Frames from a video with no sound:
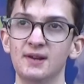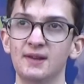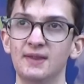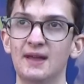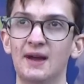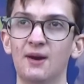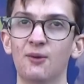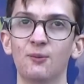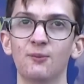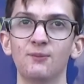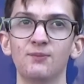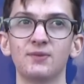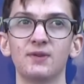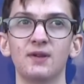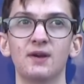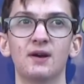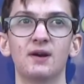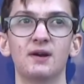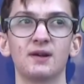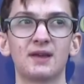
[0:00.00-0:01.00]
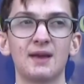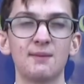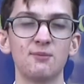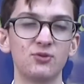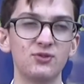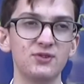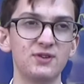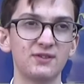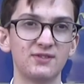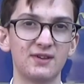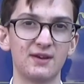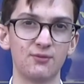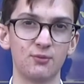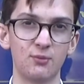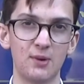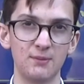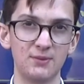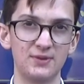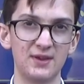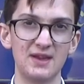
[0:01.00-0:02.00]
Now, chemistry does have a
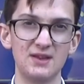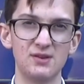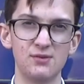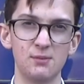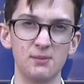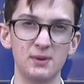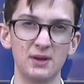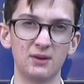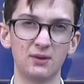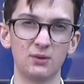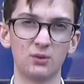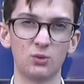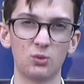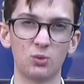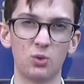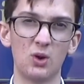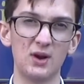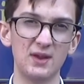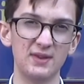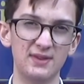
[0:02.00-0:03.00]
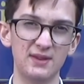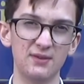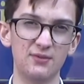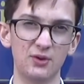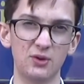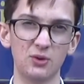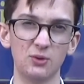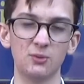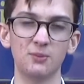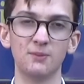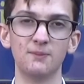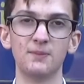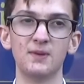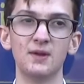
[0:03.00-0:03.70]
reputation being quite difficult,